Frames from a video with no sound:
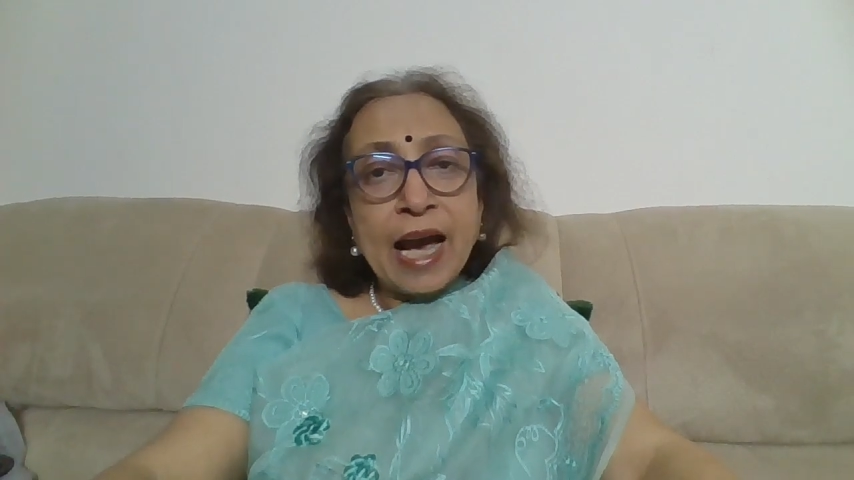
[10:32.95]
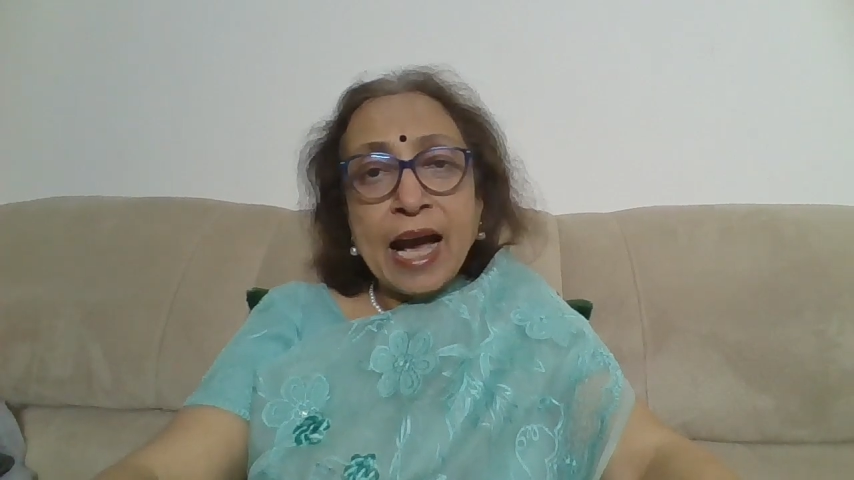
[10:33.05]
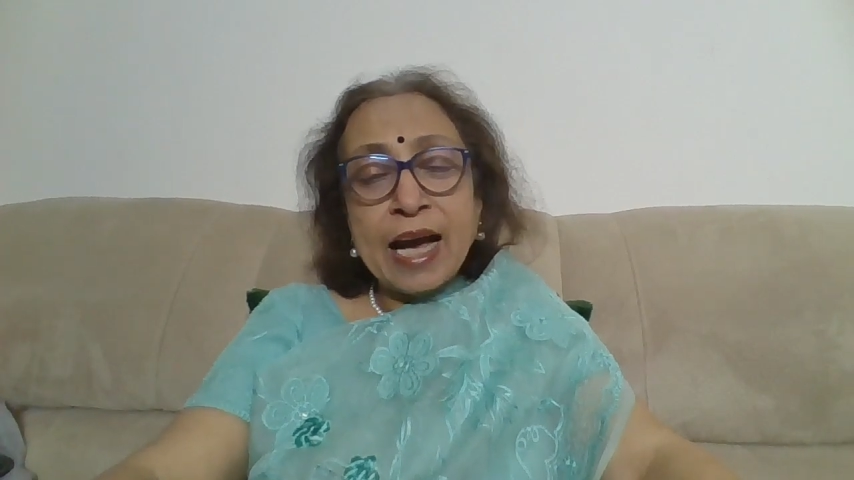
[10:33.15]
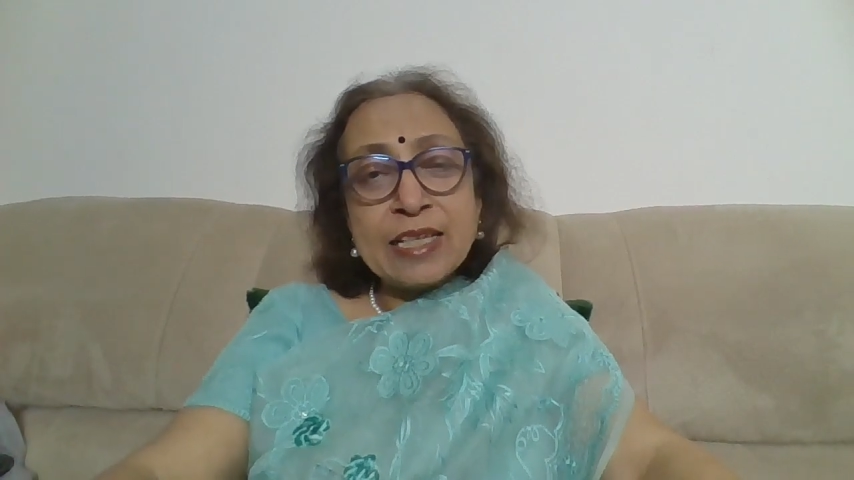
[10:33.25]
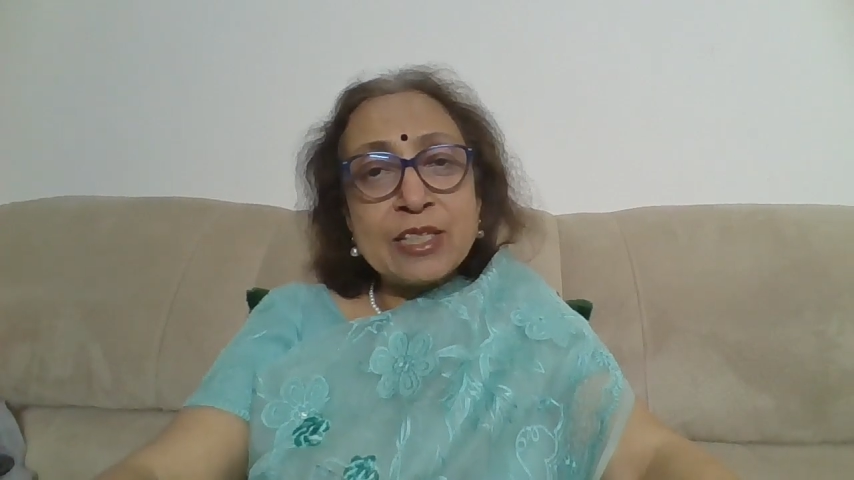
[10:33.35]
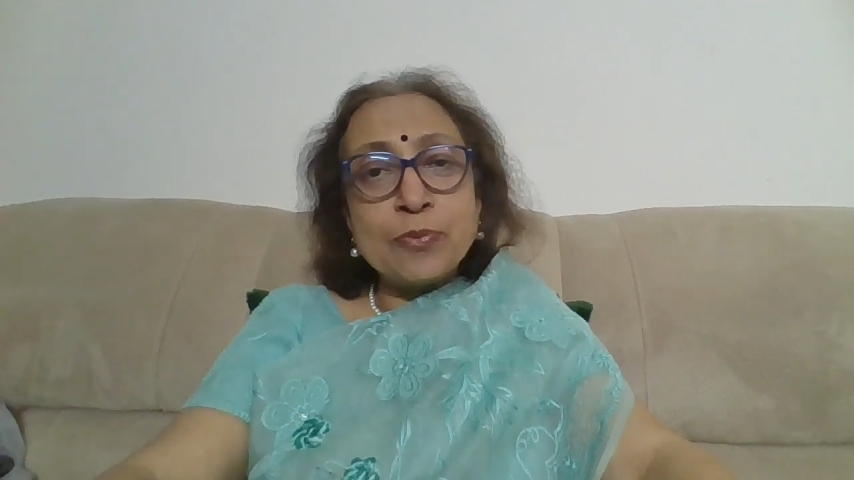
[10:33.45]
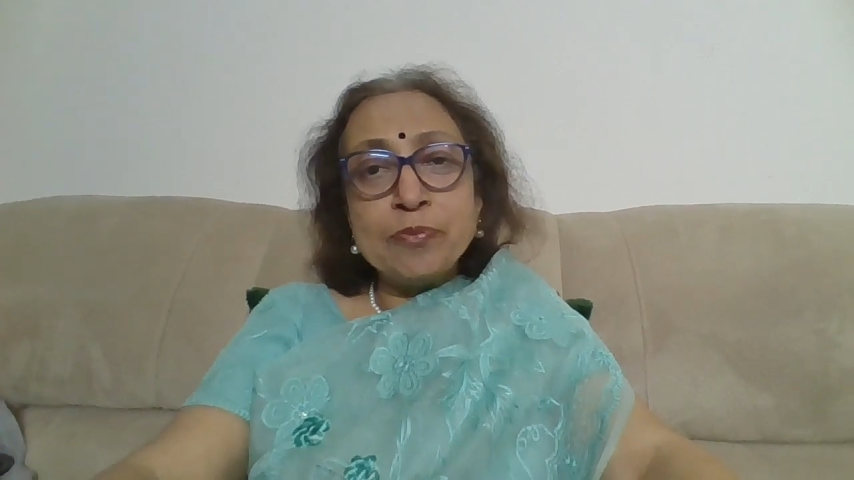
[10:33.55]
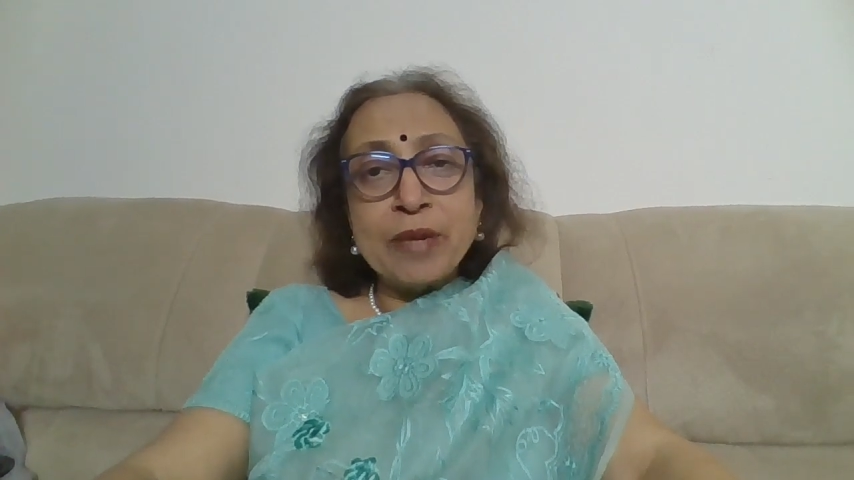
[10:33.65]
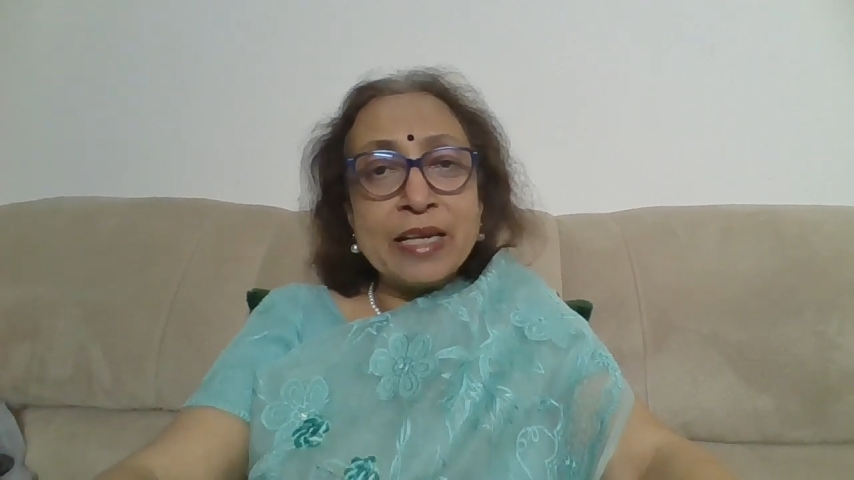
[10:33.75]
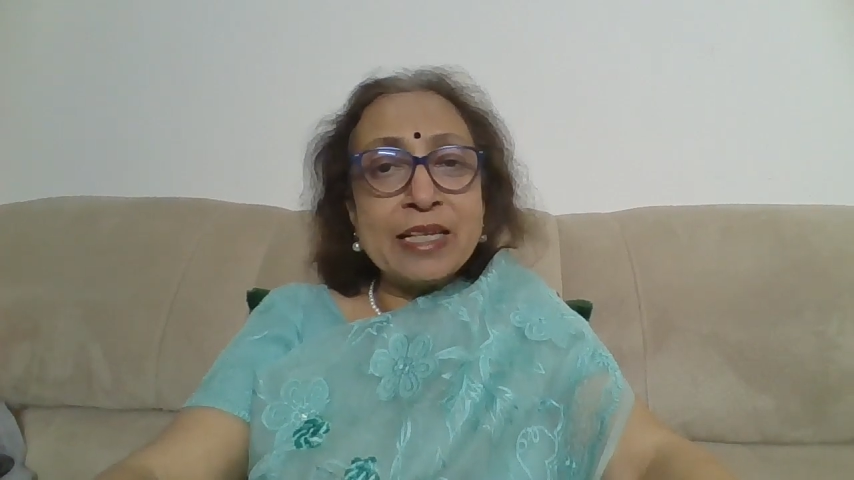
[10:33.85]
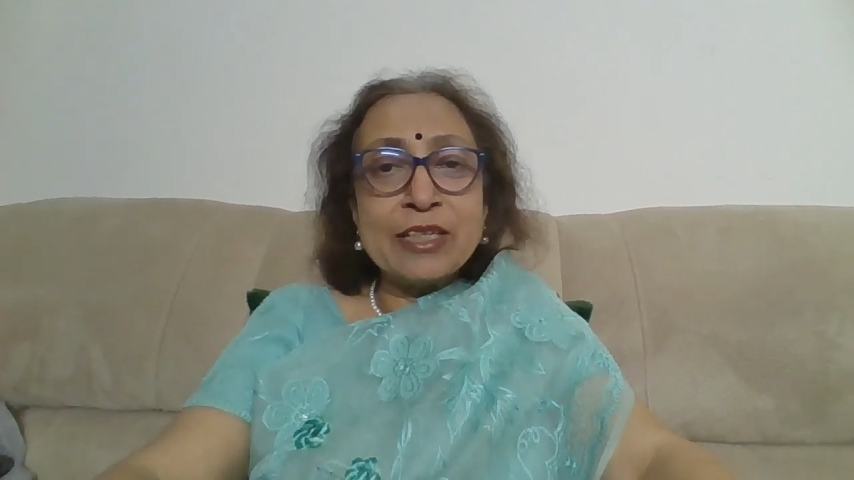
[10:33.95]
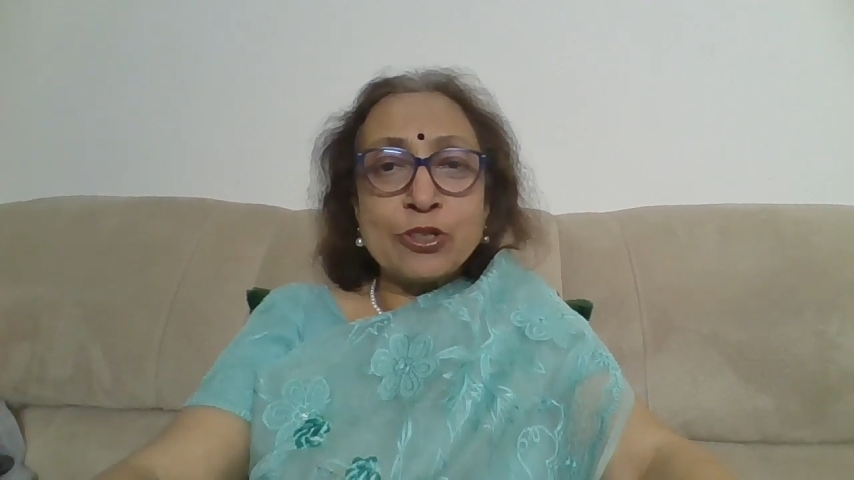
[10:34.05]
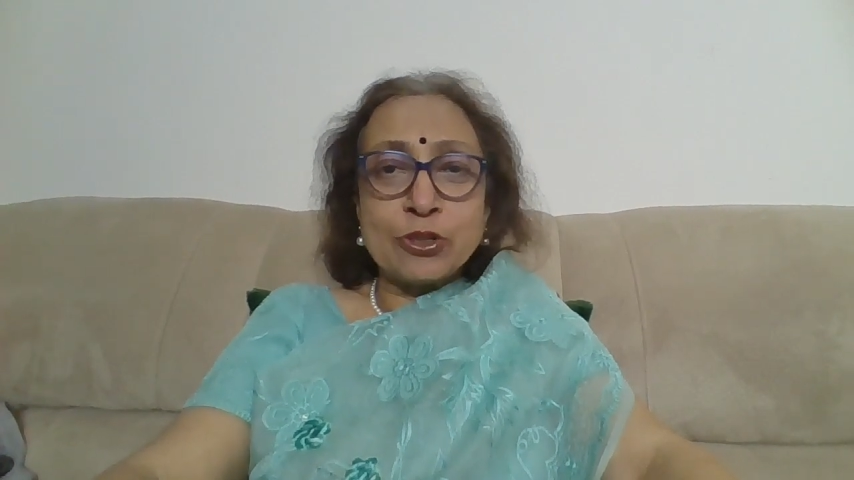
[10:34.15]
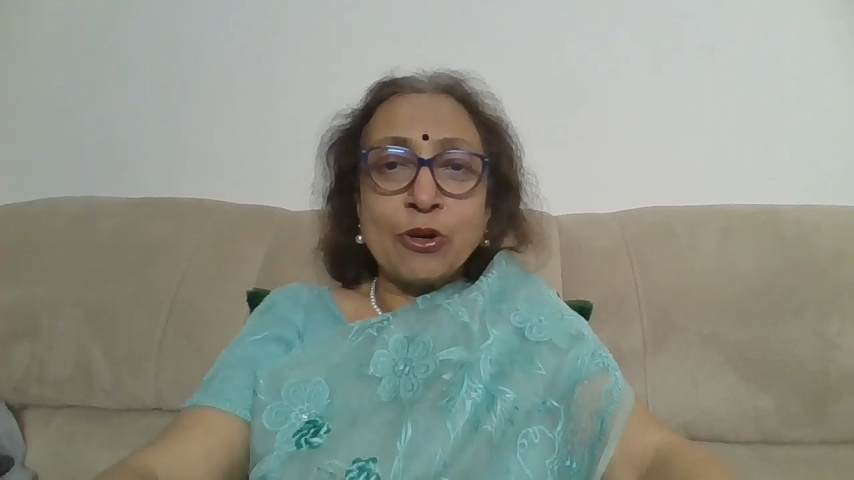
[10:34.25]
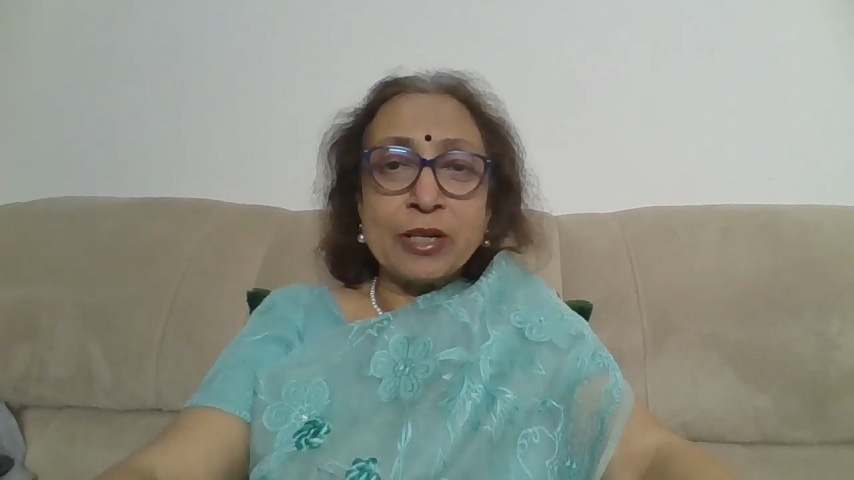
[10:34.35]
has many
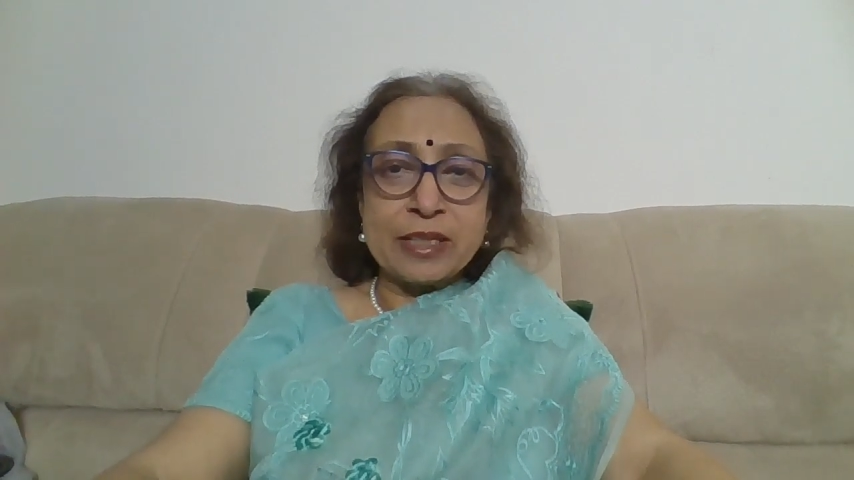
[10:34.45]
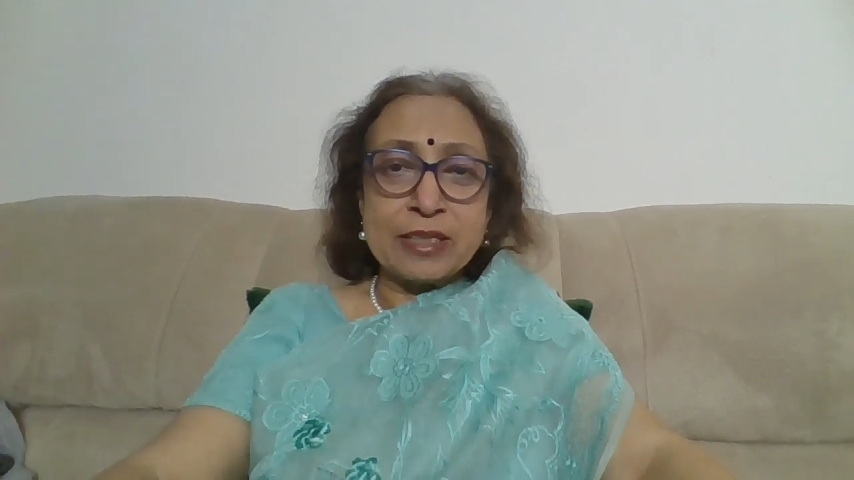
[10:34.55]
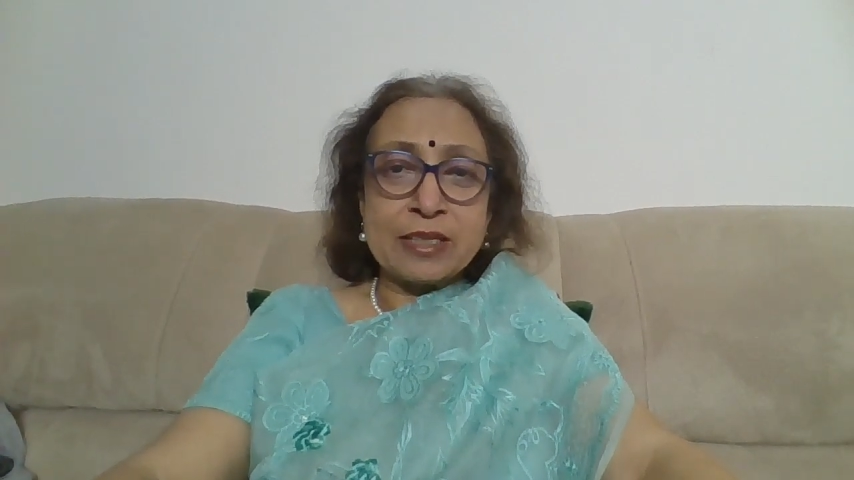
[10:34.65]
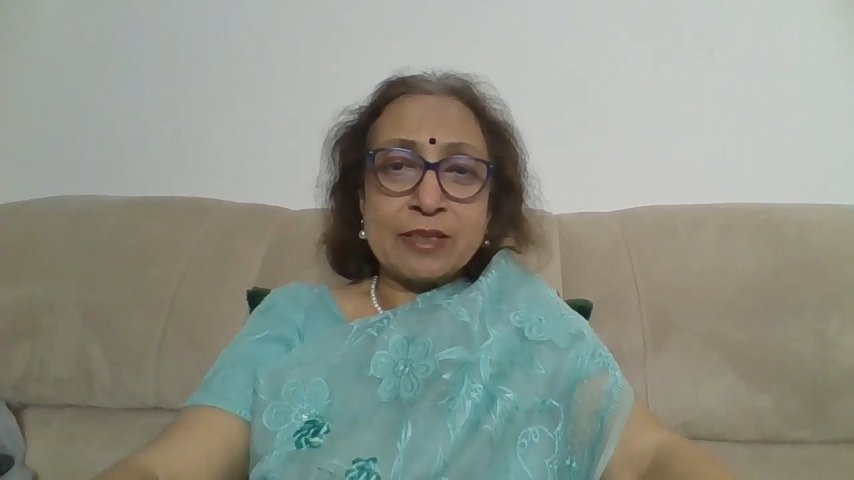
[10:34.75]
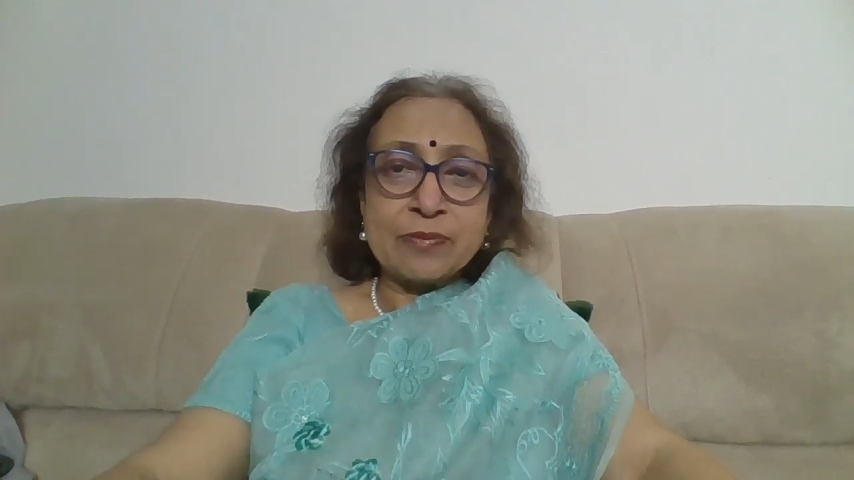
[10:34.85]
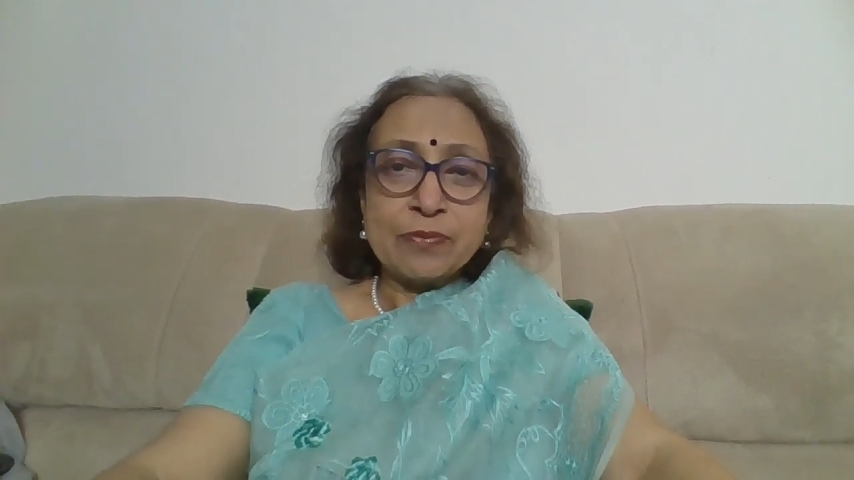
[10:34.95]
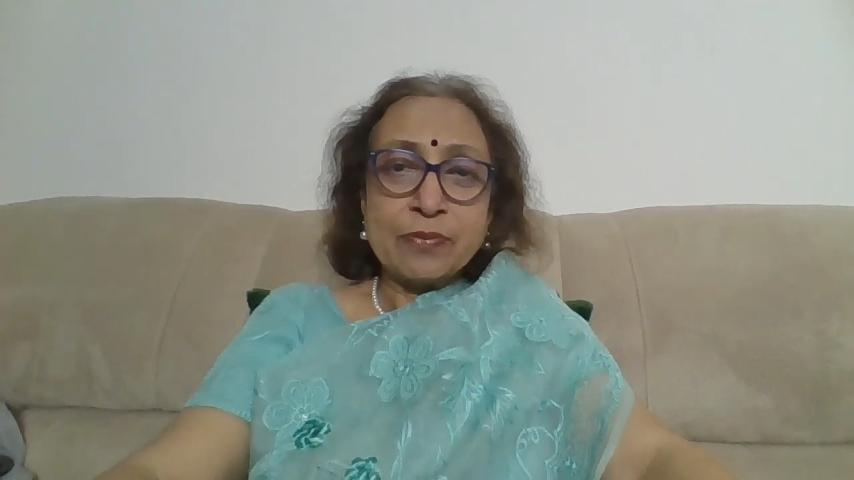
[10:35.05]
toys.